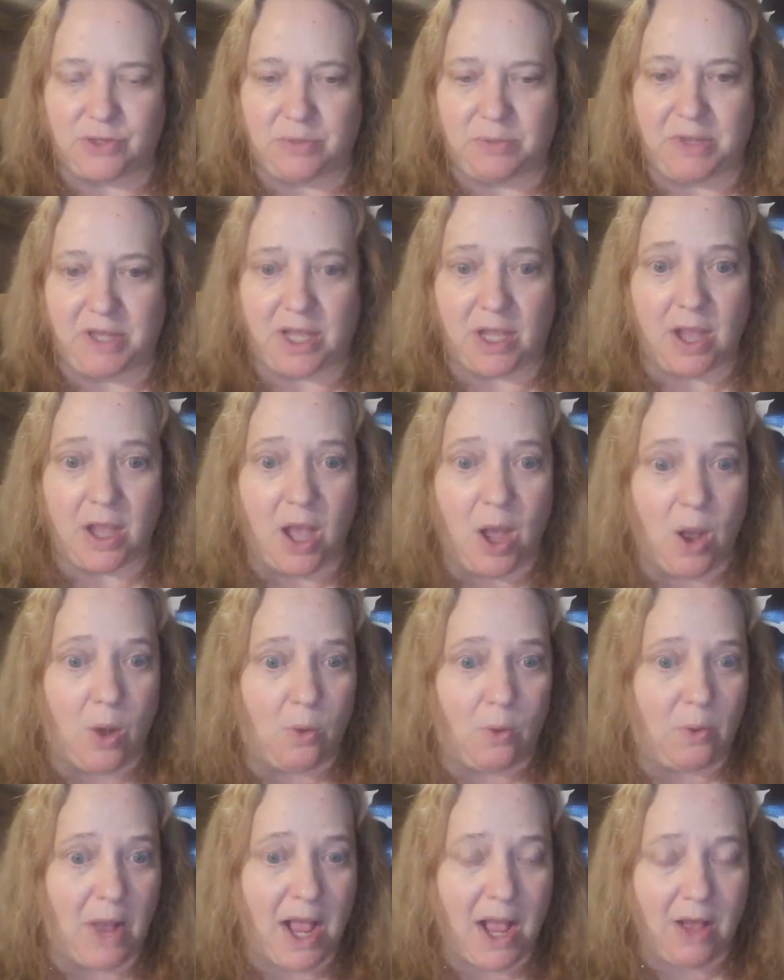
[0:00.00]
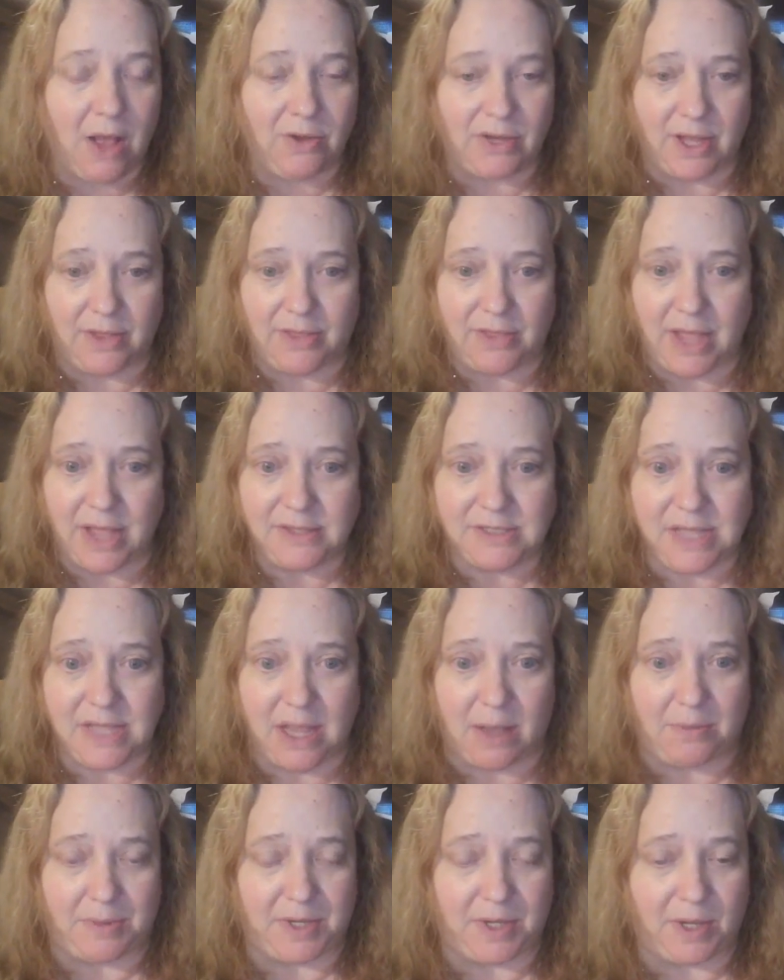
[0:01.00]
You'll be like, wow, now that's
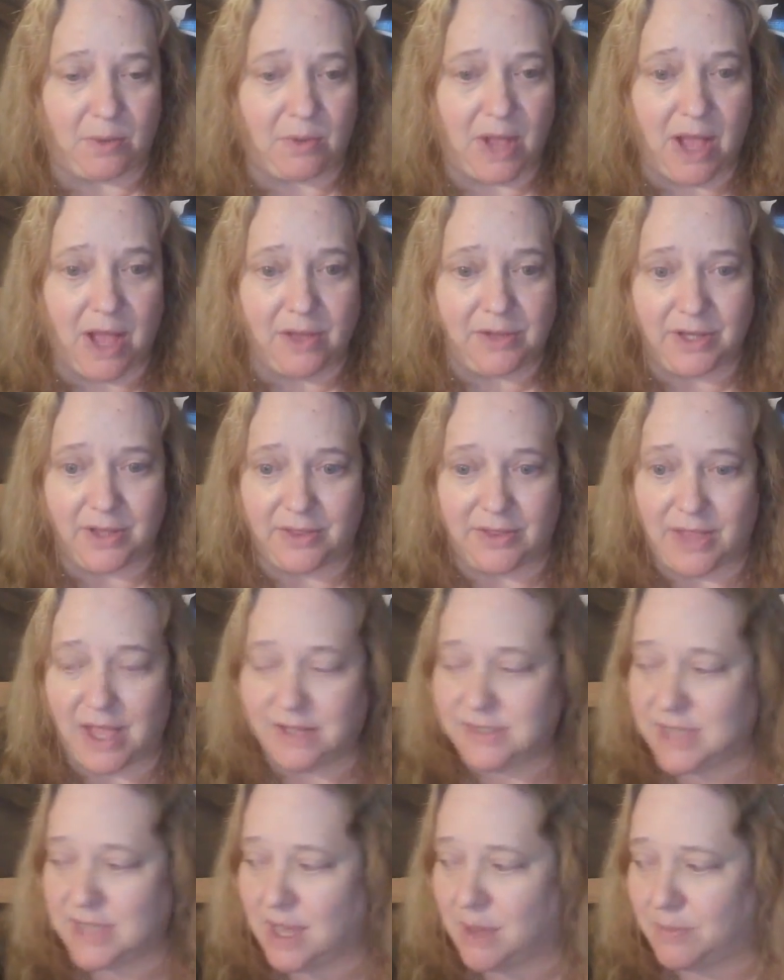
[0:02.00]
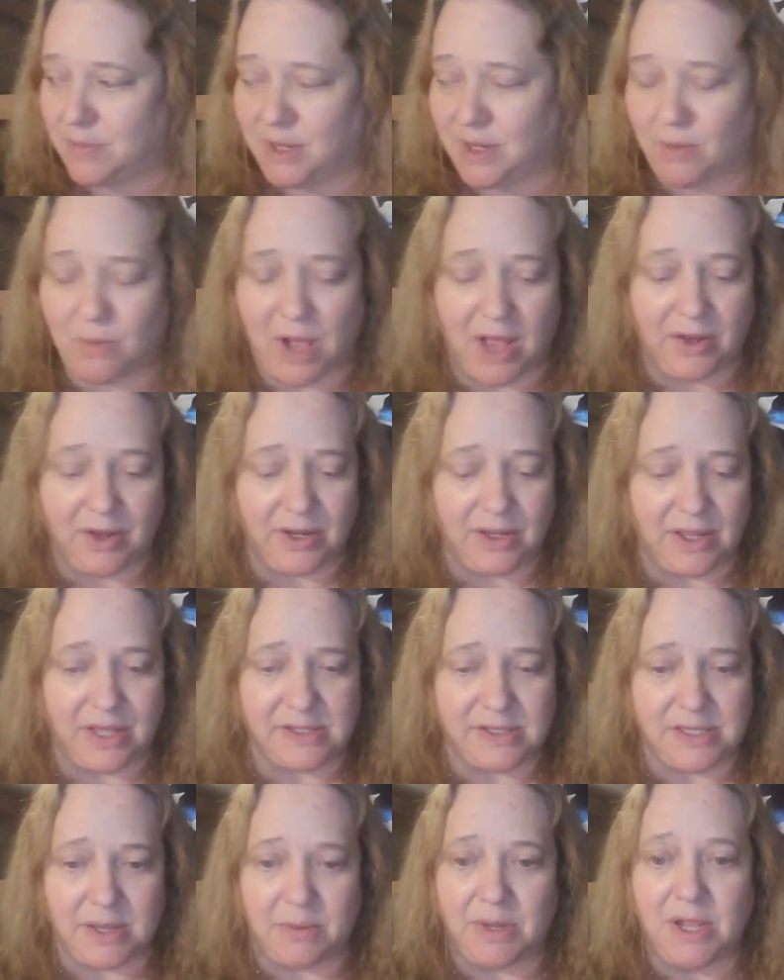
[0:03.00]
happening. Wow, now that's happening. Wow, now
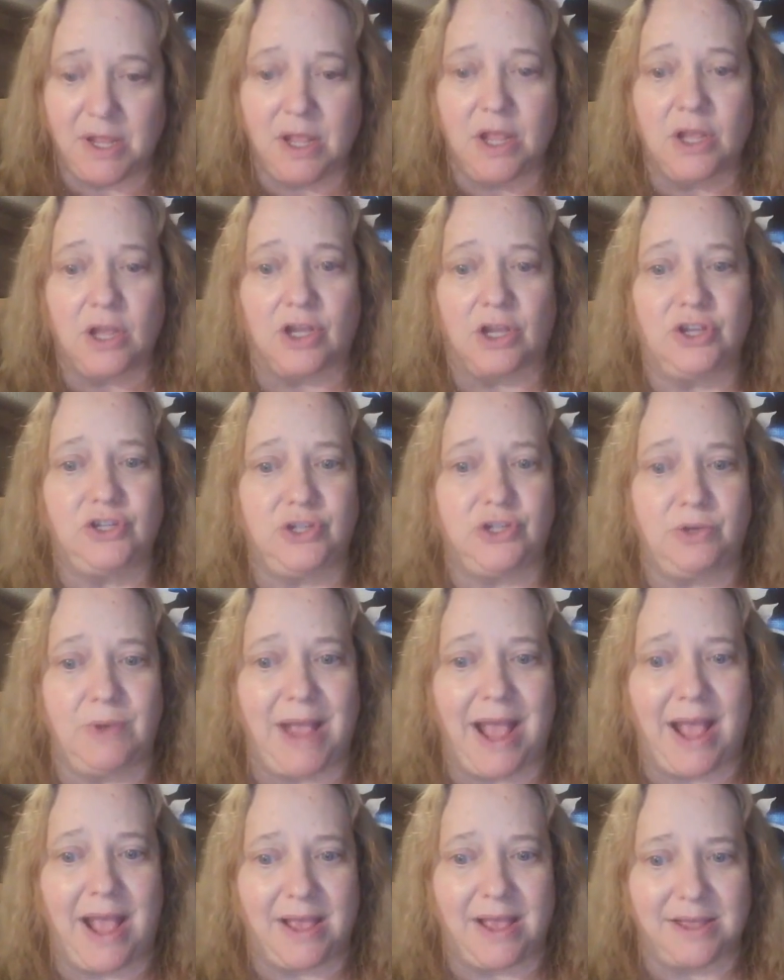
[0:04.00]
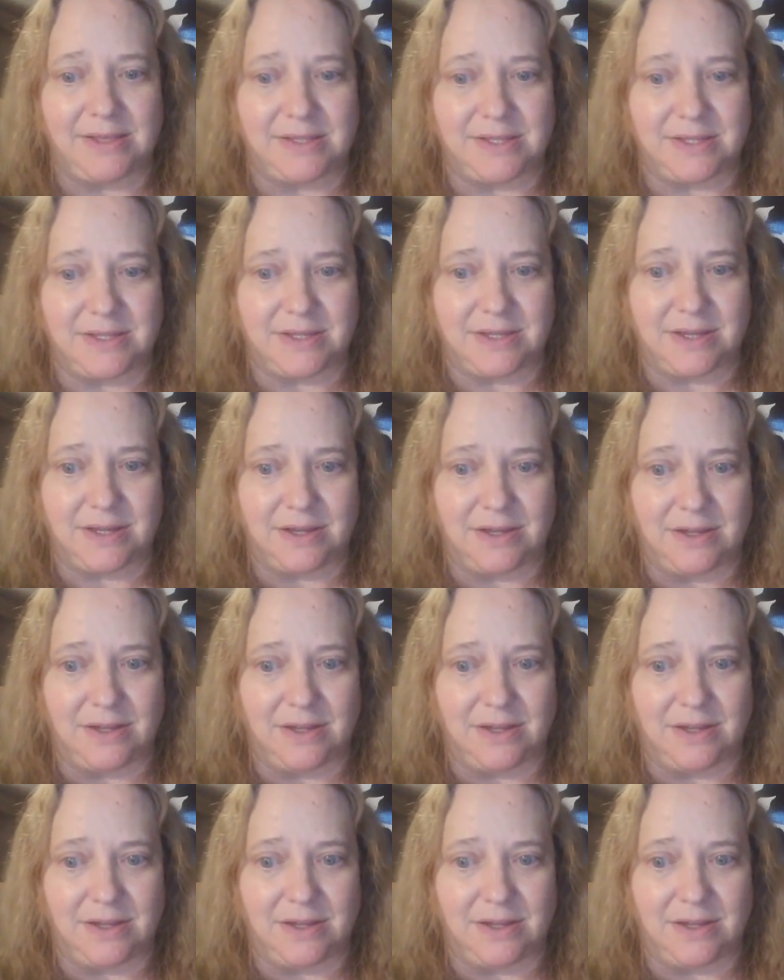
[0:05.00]
that's happening. Because you asked.